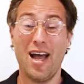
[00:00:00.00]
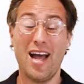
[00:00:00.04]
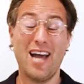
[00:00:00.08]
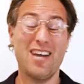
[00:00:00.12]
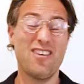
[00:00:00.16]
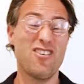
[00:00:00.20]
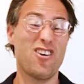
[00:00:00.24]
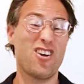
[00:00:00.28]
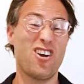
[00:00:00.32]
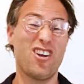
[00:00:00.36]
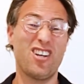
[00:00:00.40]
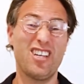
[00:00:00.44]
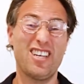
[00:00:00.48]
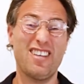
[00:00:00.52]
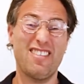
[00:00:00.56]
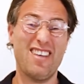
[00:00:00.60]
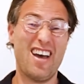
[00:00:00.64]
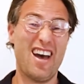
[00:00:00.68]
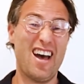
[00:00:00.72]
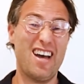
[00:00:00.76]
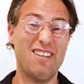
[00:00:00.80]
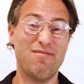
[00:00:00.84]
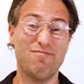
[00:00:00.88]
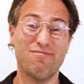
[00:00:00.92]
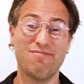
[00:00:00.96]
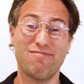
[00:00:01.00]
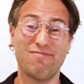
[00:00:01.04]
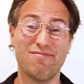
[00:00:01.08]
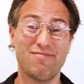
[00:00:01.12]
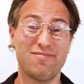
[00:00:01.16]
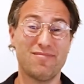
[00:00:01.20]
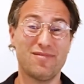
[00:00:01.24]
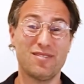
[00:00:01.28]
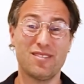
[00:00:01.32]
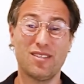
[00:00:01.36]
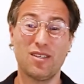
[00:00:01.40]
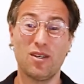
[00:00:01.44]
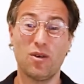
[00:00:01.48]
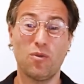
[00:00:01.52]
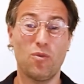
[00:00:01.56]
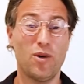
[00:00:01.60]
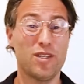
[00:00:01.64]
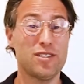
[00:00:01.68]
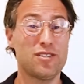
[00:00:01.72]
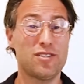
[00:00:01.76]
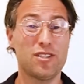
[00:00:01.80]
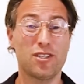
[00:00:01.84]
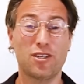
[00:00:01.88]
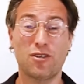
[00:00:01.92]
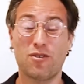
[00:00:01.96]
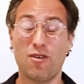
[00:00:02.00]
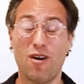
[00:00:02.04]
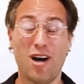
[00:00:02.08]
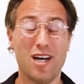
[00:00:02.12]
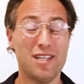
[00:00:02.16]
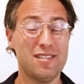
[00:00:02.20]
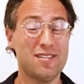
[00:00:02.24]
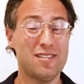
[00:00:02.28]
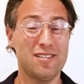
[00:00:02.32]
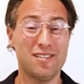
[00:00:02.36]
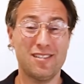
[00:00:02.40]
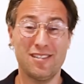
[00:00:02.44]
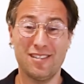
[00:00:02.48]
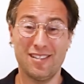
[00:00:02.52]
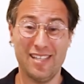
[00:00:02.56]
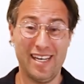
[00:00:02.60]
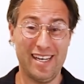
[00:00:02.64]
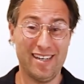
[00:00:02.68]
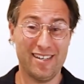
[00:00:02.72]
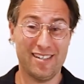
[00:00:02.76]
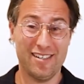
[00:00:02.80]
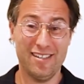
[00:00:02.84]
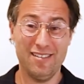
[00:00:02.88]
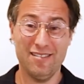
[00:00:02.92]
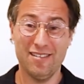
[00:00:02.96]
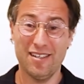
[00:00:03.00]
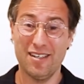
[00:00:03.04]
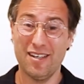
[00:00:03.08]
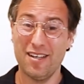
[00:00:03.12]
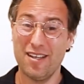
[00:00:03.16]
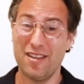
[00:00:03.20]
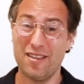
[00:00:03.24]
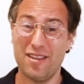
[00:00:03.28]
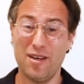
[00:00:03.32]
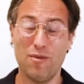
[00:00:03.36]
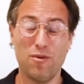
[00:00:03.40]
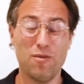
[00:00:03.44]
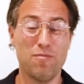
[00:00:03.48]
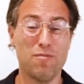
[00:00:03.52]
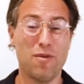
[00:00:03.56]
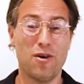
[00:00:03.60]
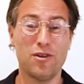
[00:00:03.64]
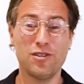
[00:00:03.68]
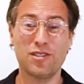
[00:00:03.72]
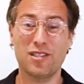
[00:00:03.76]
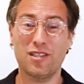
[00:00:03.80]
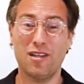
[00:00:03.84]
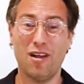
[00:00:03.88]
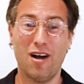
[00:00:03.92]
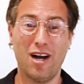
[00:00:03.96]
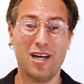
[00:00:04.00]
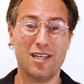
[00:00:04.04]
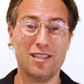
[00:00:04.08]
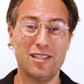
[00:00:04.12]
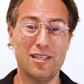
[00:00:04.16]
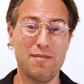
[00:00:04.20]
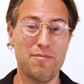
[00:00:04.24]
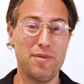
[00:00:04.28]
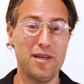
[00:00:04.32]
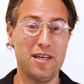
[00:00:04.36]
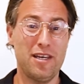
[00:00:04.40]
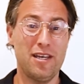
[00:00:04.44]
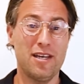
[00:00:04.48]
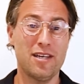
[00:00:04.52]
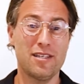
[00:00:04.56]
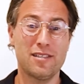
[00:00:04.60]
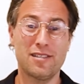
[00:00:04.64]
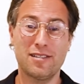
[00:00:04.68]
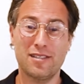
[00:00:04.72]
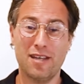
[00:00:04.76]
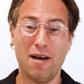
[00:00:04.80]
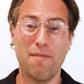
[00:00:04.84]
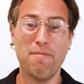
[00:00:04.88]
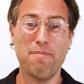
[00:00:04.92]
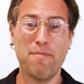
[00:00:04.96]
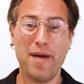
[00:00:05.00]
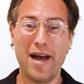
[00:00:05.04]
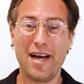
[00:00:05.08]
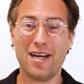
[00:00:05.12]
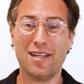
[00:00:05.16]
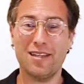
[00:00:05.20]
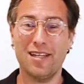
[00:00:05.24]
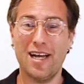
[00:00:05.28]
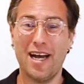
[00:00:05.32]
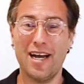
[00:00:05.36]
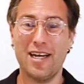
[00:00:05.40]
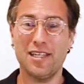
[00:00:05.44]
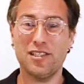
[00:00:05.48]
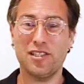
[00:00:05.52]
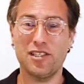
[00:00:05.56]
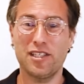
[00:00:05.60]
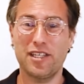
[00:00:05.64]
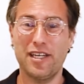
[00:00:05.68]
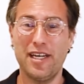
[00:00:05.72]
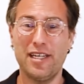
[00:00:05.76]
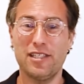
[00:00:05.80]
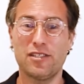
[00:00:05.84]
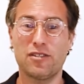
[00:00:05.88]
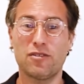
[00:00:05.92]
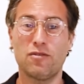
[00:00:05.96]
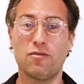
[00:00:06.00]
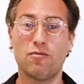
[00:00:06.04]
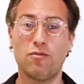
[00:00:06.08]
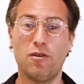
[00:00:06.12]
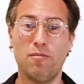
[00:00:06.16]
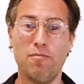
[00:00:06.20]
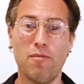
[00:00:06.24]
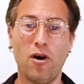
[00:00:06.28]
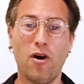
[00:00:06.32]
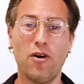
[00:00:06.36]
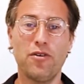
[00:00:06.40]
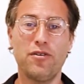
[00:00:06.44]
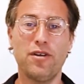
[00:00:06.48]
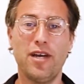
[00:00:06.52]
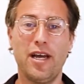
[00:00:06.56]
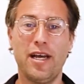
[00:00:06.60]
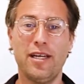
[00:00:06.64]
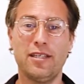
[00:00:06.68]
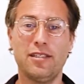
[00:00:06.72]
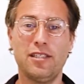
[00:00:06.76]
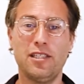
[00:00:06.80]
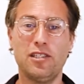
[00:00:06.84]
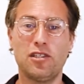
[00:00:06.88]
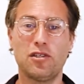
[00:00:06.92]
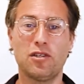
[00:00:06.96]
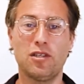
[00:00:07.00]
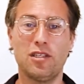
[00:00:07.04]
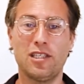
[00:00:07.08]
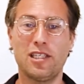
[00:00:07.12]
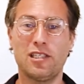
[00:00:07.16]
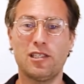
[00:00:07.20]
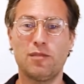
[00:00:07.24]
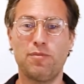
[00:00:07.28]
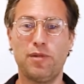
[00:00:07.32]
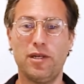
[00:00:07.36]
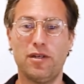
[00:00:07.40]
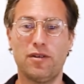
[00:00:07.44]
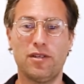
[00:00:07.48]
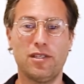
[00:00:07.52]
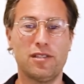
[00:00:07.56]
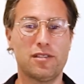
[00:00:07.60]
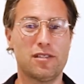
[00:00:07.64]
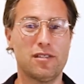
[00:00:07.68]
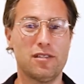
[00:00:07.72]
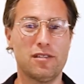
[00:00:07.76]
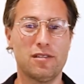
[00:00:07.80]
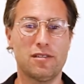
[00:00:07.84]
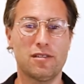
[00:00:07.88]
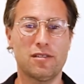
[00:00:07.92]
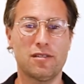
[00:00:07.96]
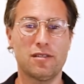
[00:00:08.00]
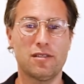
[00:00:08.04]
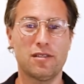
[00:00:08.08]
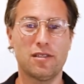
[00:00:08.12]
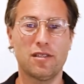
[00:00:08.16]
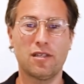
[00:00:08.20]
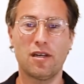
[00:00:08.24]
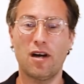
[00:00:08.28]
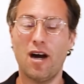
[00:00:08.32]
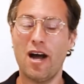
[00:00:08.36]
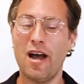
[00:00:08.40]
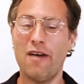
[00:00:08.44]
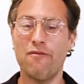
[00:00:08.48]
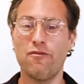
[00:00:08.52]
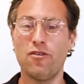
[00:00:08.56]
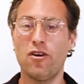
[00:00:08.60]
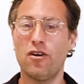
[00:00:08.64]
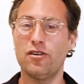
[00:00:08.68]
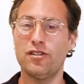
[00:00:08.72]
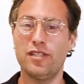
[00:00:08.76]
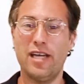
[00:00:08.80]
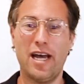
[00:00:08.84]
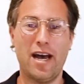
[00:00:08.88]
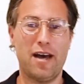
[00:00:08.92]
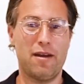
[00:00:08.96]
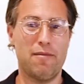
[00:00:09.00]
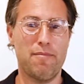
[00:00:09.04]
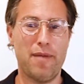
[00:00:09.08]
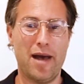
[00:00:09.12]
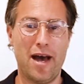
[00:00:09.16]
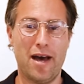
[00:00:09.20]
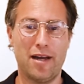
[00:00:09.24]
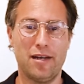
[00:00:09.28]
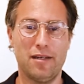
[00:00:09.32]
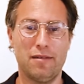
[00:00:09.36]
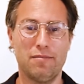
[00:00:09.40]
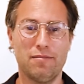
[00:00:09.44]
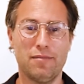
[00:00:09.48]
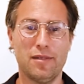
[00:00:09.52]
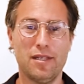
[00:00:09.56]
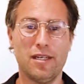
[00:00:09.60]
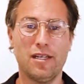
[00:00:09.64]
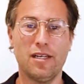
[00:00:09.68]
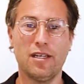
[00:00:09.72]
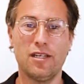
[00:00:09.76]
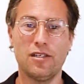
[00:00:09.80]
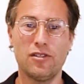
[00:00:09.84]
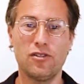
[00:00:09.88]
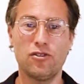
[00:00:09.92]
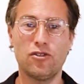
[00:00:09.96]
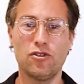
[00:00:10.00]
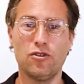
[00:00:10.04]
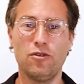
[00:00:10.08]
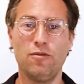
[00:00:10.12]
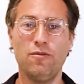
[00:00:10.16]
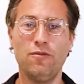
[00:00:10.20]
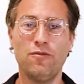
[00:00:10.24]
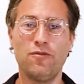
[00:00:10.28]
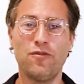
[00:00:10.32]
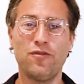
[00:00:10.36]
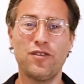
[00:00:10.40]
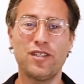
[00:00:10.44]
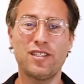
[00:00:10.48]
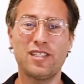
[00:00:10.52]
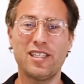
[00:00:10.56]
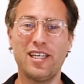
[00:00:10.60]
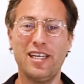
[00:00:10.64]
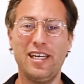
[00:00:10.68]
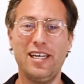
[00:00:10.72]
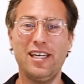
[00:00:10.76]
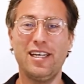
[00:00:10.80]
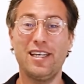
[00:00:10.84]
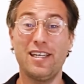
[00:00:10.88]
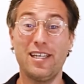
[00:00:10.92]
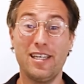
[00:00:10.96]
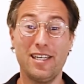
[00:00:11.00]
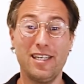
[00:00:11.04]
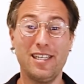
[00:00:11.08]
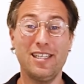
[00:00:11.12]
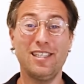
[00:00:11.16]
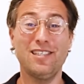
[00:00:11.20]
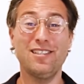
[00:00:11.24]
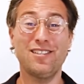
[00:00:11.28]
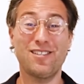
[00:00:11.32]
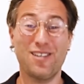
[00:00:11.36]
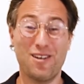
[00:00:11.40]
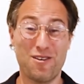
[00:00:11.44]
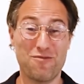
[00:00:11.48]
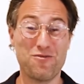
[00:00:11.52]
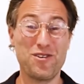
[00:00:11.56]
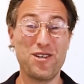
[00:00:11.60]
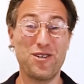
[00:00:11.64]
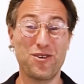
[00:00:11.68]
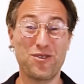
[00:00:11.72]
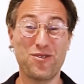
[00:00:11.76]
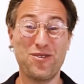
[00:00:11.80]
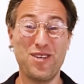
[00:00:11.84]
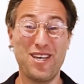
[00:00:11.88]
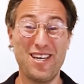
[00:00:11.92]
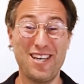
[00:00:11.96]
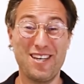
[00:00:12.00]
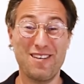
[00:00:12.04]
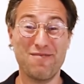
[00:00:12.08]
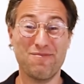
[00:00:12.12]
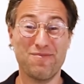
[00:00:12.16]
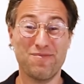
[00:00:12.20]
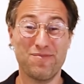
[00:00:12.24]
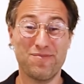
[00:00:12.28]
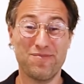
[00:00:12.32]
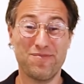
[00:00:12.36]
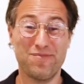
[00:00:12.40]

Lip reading: And not only that, once the crisis has ended, there will most likely be some backlash against remote and digital experiences. I have no doubt about it. Zoom fatigue is a real thing.